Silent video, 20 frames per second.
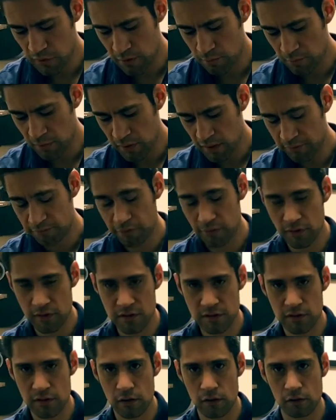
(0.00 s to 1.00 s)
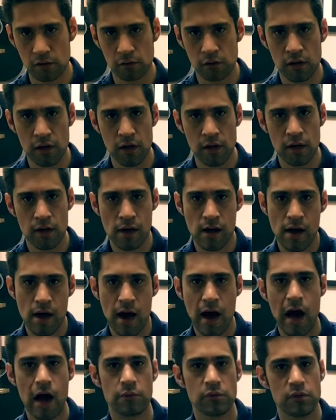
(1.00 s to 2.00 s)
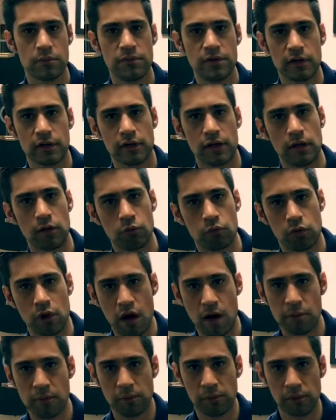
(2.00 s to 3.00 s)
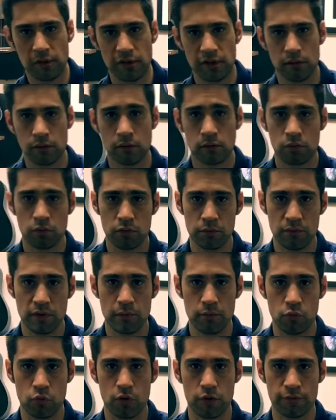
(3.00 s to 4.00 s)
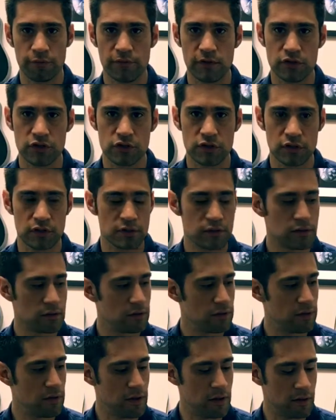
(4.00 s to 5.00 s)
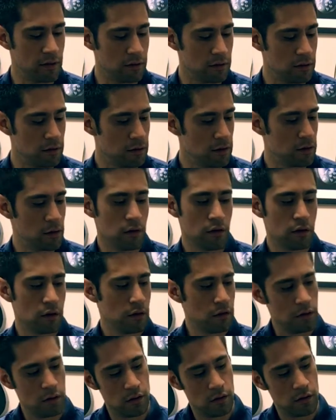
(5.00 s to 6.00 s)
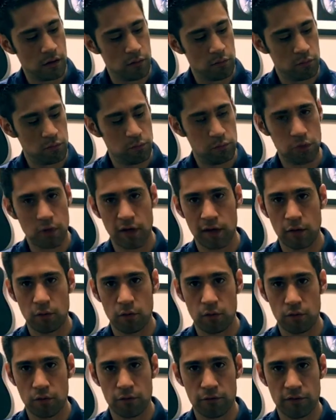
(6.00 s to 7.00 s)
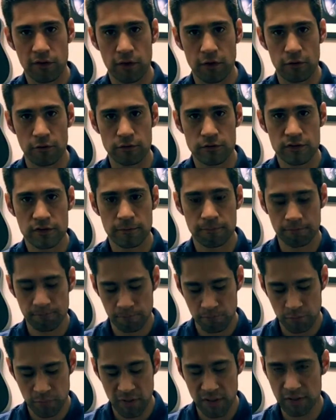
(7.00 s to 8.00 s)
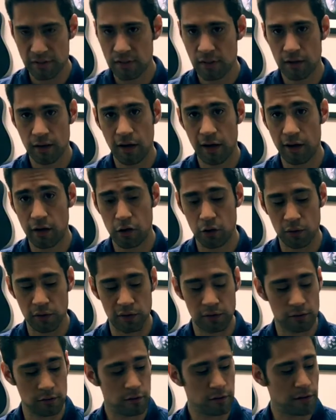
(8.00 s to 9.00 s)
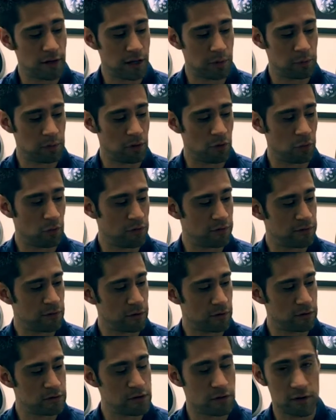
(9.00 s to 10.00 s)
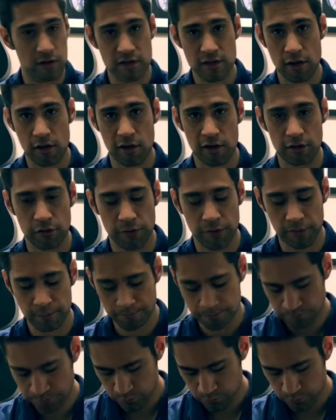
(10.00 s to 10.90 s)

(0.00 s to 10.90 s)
But for this song, hybrid picking probably would be more efficient than playing with your fingers. But I already learned how to play with my fingers, so that's how I do it.